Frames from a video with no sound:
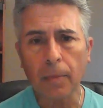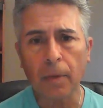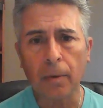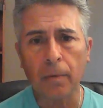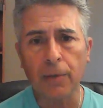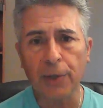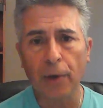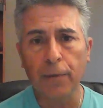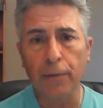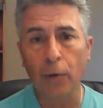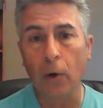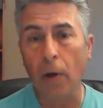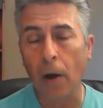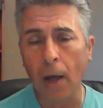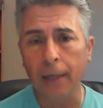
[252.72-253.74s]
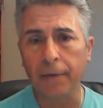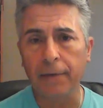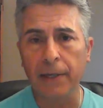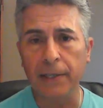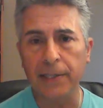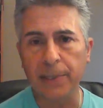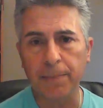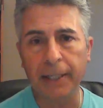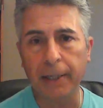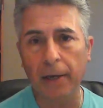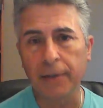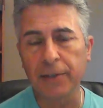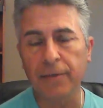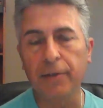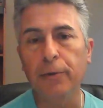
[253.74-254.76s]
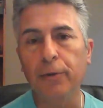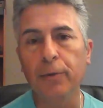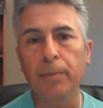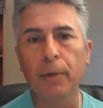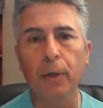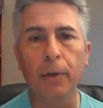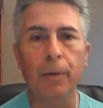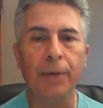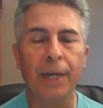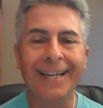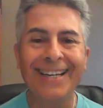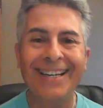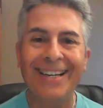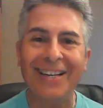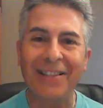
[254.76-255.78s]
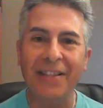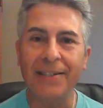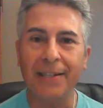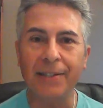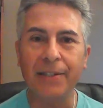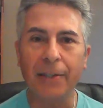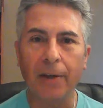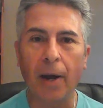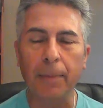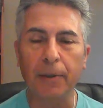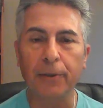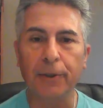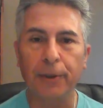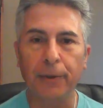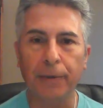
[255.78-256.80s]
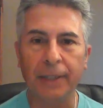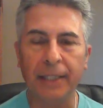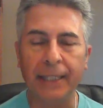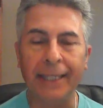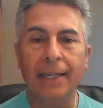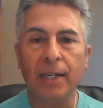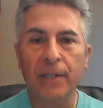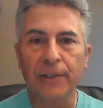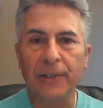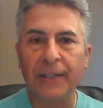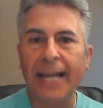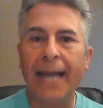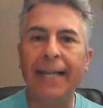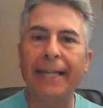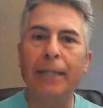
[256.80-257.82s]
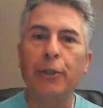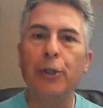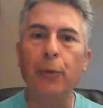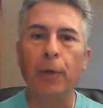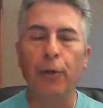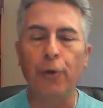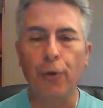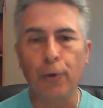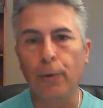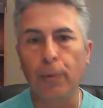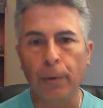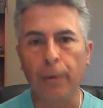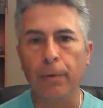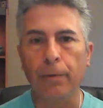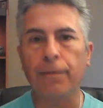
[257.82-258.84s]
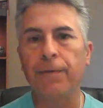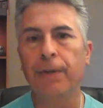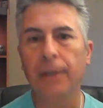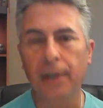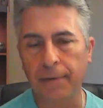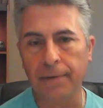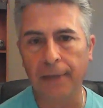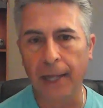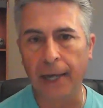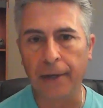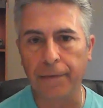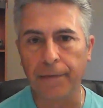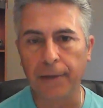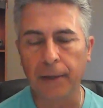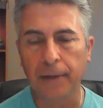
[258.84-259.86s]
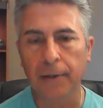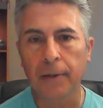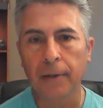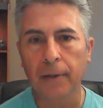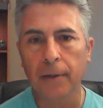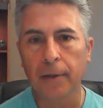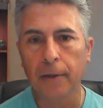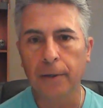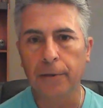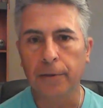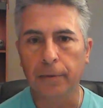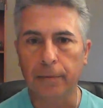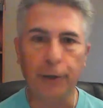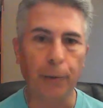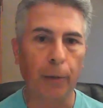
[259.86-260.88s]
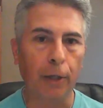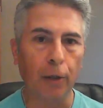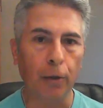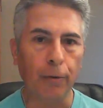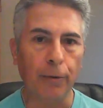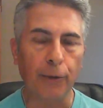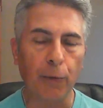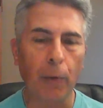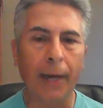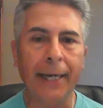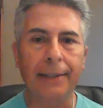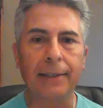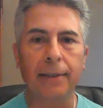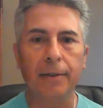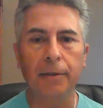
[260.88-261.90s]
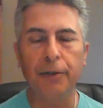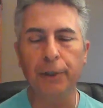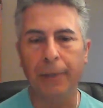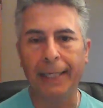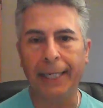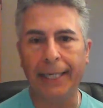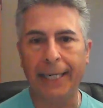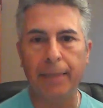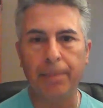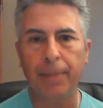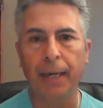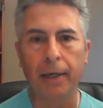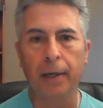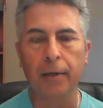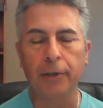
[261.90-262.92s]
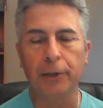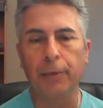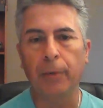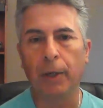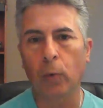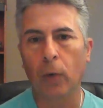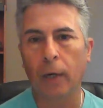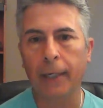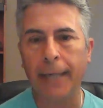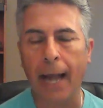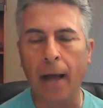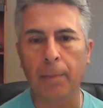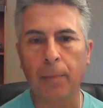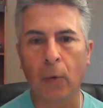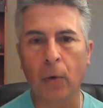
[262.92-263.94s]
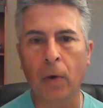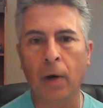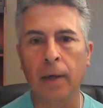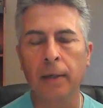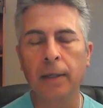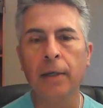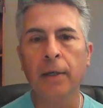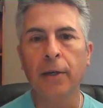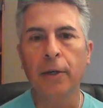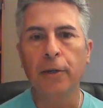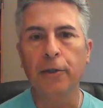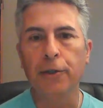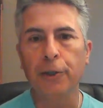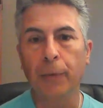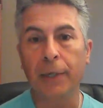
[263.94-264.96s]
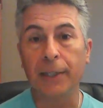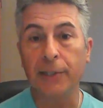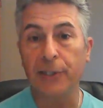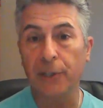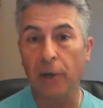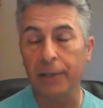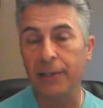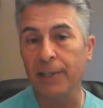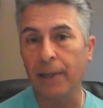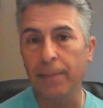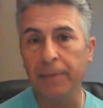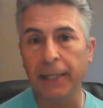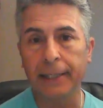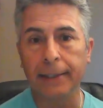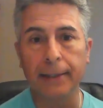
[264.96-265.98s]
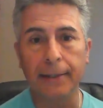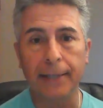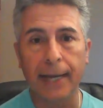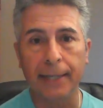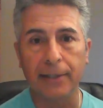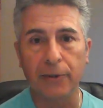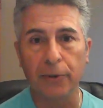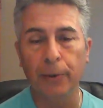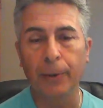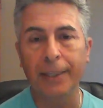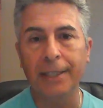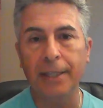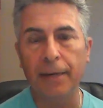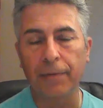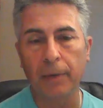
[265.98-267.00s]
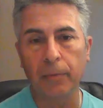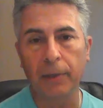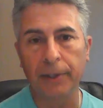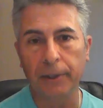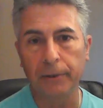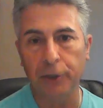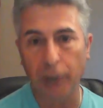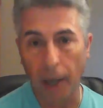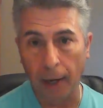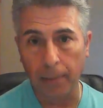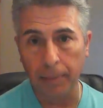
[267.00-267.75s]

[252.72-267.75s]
So for all of us, because of the new moon, this is an opportunity to get into a new groove of life. Do you want to lose weight? Do you want to eat better? Do you want to work out more? Do you want to start something that's new and different with your job?